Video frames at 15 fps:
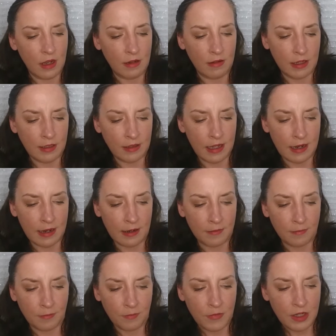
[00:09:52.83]
I like that.
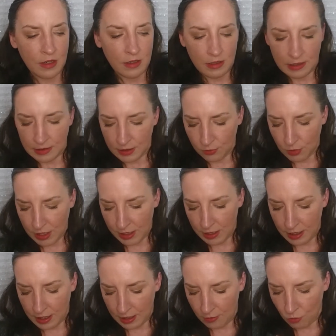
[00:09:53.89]
That's
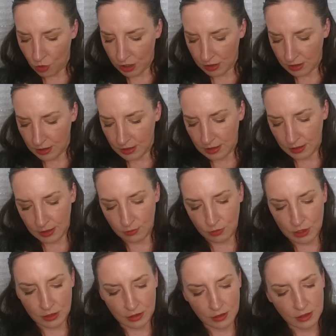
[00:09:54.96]
why I wanted this
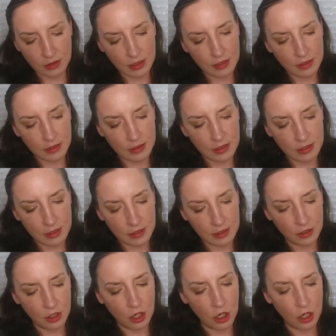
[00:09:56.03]
one. And
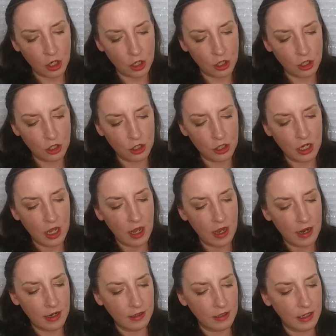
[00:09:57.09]
then her
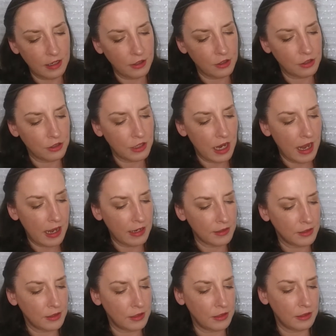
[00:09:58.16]
highlighter
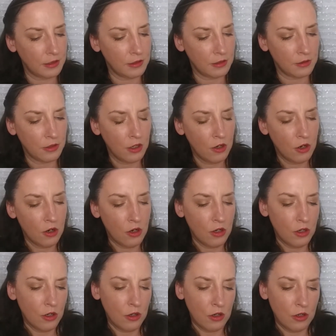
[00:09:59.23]
has the,
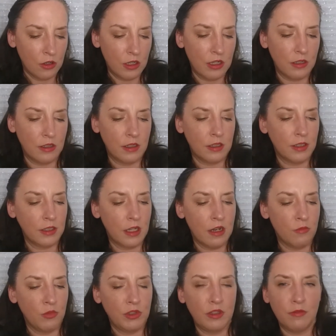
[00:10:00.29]
it does
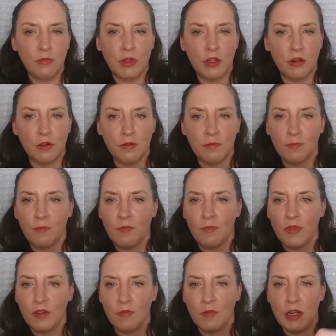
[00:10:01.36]
come with a mirror
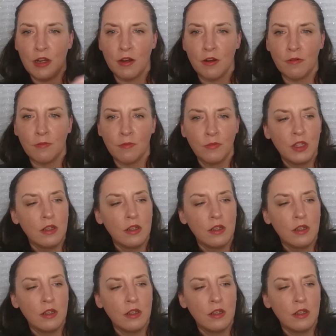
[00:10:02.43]
right here.